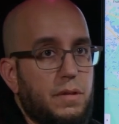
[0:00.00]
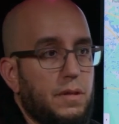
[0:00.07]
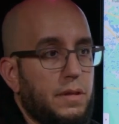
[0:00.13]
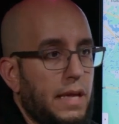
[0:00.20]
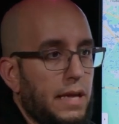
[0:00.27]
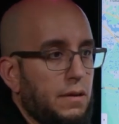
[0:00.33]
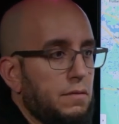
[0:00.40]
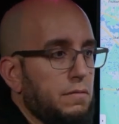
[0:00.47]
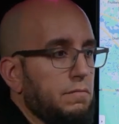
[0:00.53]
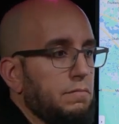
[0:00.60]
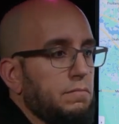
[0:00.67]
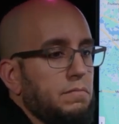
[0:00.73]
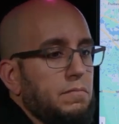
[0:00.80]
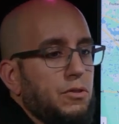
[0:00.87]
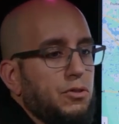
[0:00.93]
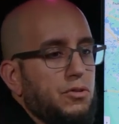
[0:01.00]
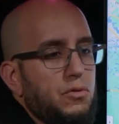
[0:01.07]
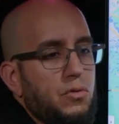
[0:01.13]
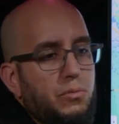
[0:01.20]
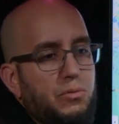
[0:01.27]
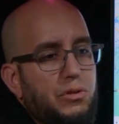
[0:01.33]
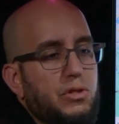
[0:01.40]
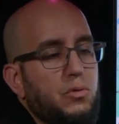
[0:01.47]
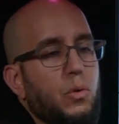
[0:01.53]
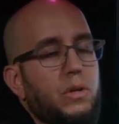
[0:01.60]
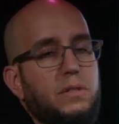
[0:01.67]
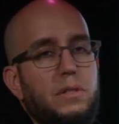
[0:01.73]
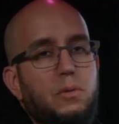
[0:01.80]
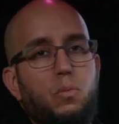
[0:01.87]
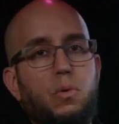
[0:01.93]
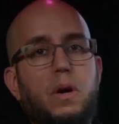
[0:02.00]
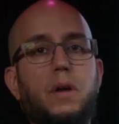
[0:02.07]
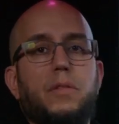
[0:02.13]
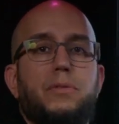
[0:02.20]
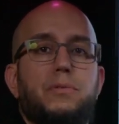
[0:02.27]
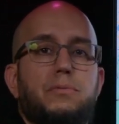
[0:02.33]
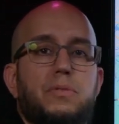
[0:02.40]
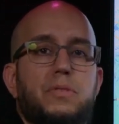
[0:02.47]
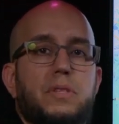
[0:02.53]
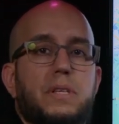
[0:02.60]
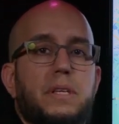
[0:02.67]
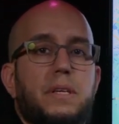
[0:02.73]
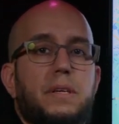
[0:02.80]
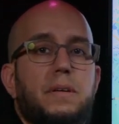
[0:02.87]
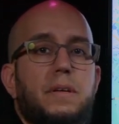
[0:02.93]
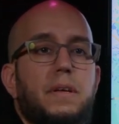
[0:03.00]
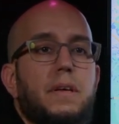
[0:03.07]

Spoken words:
that there's numerous ones that will cut through the city,